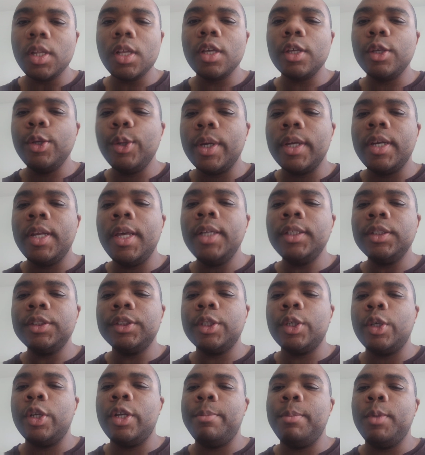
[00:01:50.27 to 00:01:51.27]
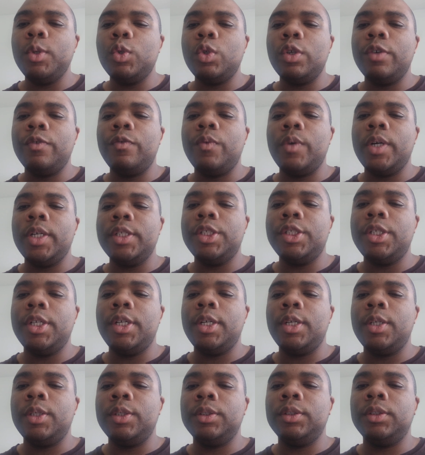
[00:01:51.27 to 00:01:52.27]
You can then sell your mutual fund
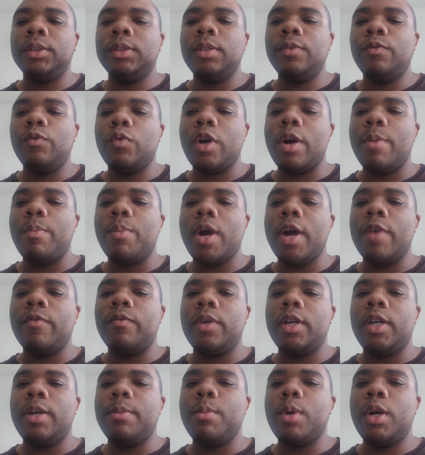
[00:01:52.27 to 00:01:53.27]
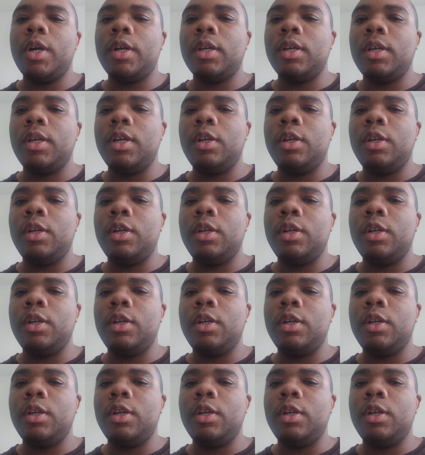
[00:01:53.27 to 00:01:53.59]
shares for a profit in the market,